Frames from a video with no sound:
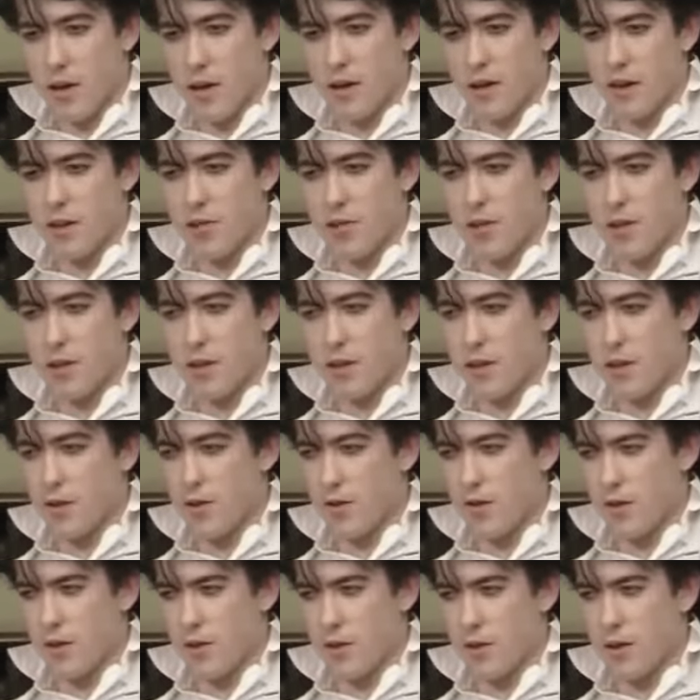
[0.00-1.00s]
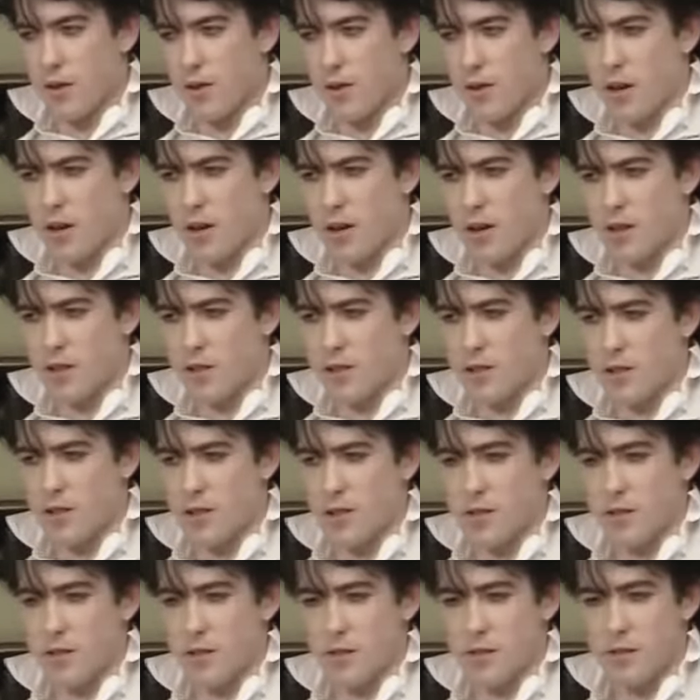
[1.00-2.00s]
I don't really think for a group like us
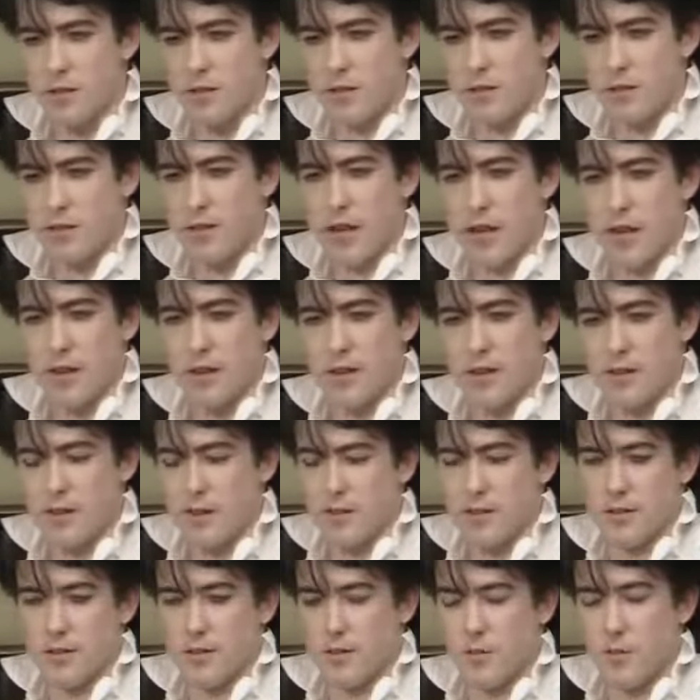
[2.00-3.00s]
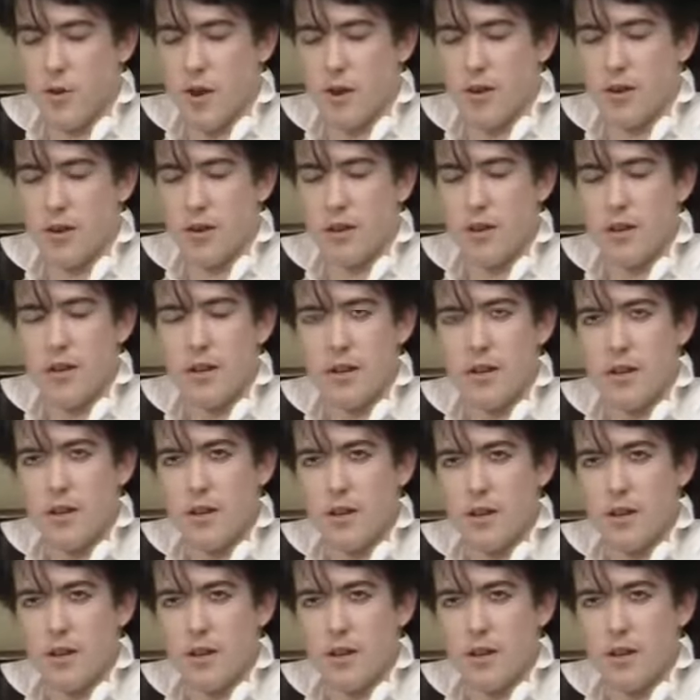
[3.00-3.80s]
it's, it's that worrying